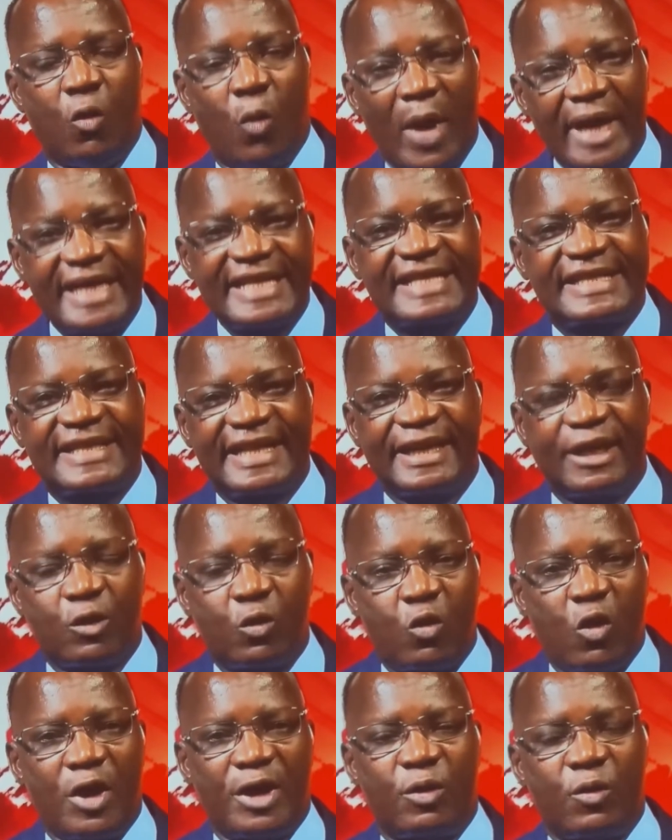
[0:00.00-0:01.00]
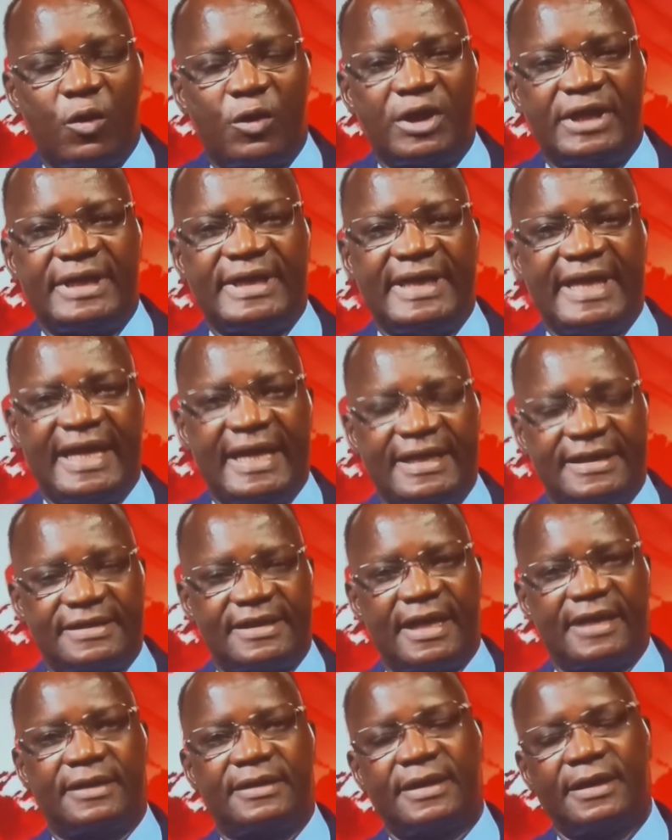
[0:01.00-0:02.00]
What is really going on here
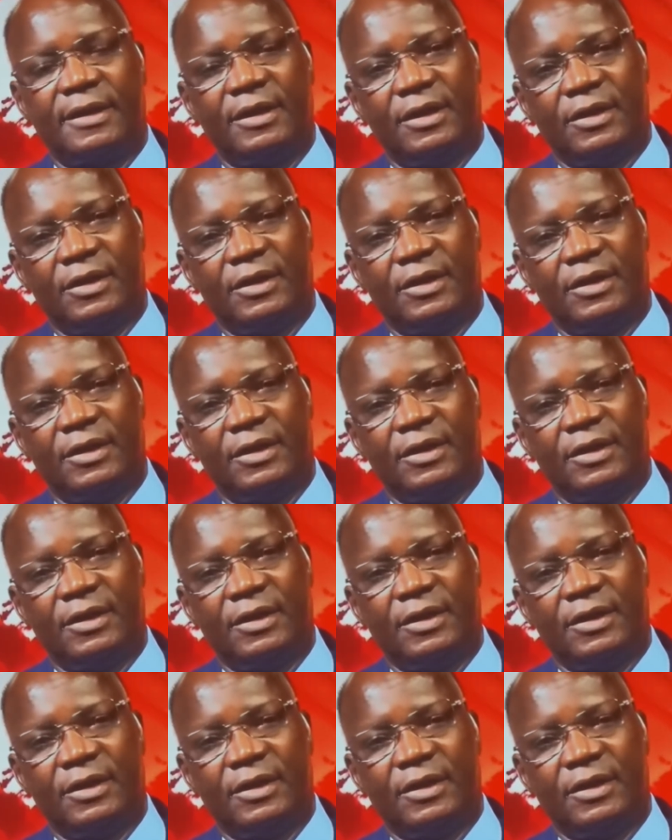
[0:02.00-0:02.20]
is that